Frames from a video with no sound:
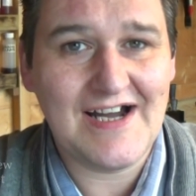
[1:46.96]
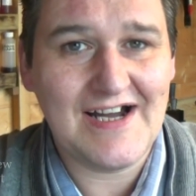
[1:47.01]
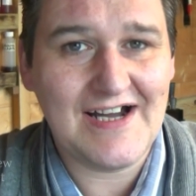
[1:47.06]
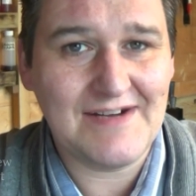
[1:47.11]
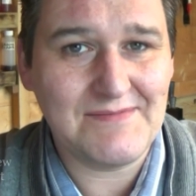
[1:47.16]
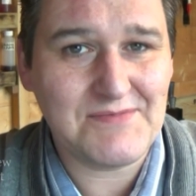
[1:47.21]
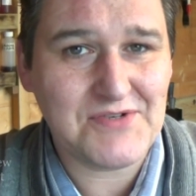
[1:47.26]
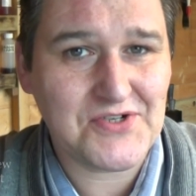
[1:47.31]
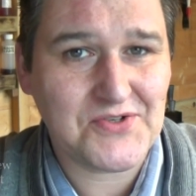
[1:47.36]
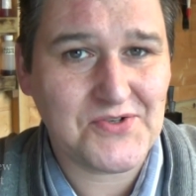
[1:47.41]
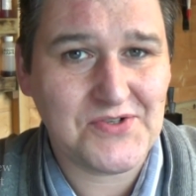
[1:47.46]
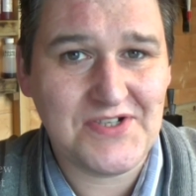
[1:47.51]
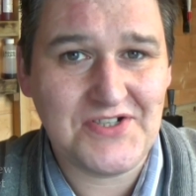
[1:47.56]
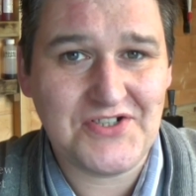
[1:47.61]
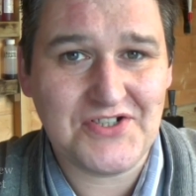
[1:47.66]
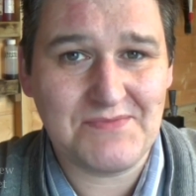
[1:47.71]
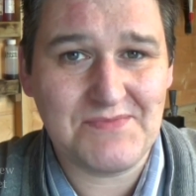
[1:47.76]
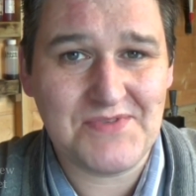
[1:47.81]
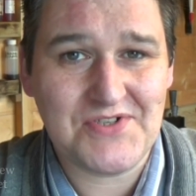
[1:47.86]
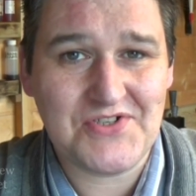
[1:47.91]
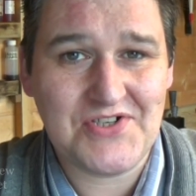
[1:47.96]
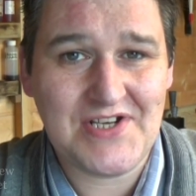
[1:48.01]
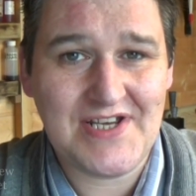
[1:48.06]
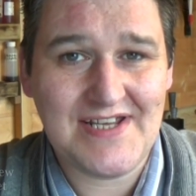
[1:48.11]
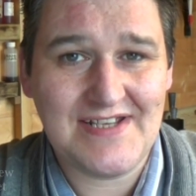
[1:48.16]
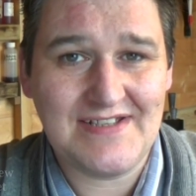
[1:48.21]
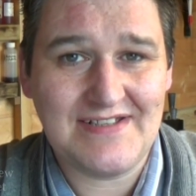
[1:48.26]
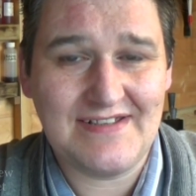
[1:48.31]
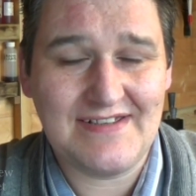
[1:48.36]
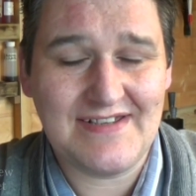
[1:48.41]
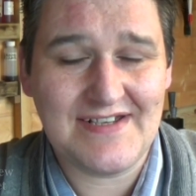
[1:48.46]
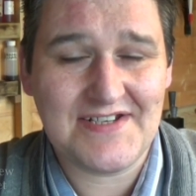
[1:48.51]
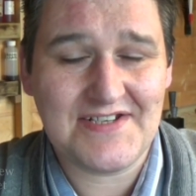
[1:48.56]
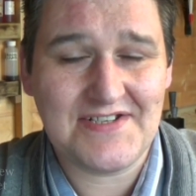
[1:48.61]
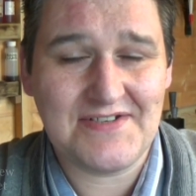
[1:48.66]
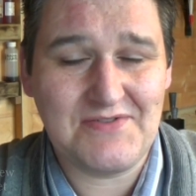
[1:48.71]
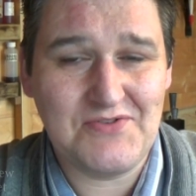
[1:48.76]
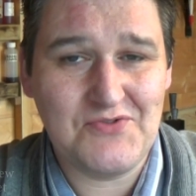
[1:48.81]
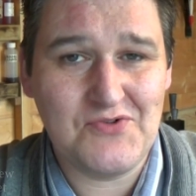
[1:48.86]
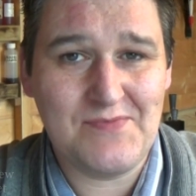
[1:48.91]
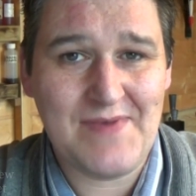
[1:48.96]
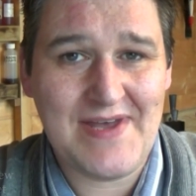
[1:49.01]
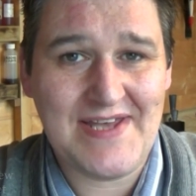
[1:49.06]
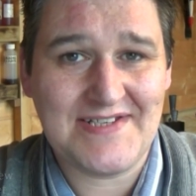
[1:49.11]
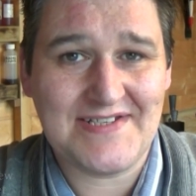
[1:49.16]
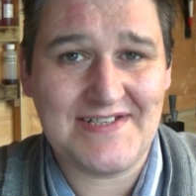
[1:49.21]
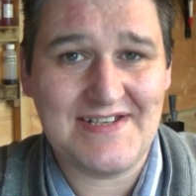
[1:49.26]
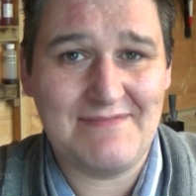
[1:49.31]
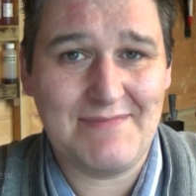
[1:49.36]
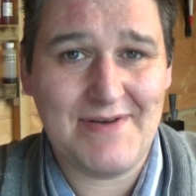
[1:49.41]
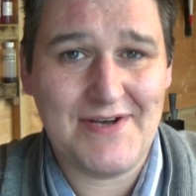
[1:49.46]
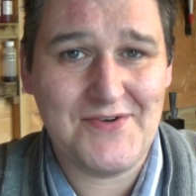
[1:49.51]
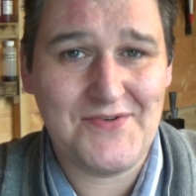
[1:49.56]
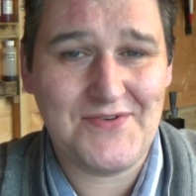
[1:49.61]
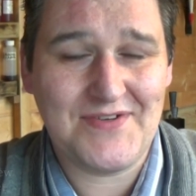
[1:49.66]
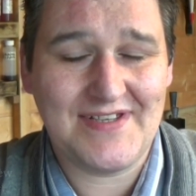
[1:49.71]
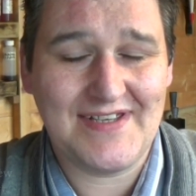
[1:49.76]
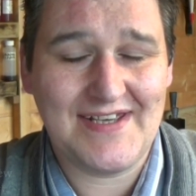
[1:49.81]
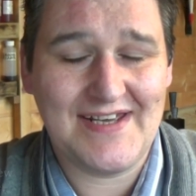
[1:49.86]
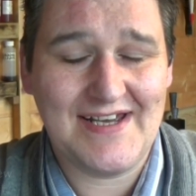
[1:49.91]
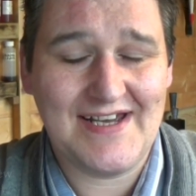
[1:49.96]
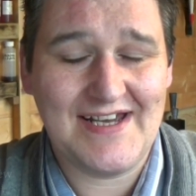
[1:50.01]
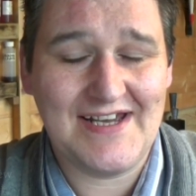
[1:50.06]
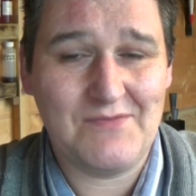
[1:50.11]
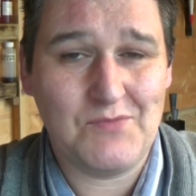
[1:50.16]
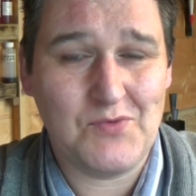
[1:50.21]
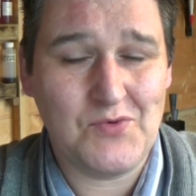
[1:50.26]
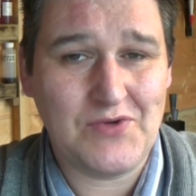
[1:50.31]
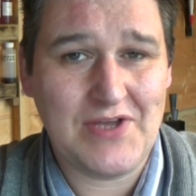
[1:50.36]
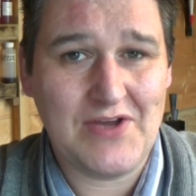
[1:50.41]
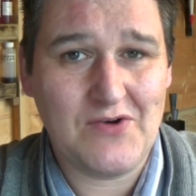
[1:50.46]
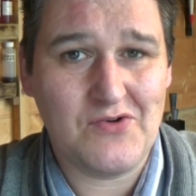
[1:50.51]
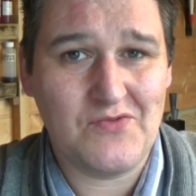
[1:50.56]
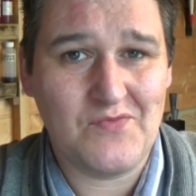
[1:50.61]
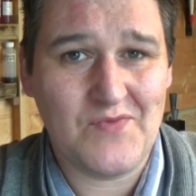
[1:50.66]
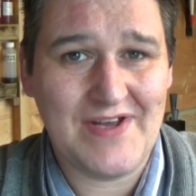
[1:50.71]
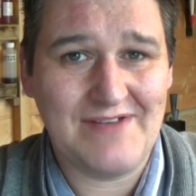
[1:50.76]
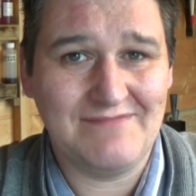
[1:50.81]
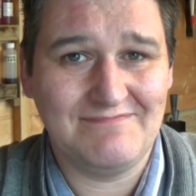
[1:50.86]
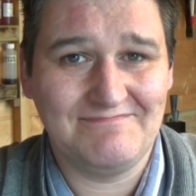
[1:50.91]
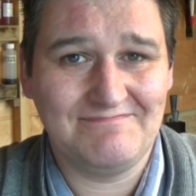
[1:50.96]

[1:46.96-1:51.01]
I'm just going to jump straight into this, no messing about, and we'll get on with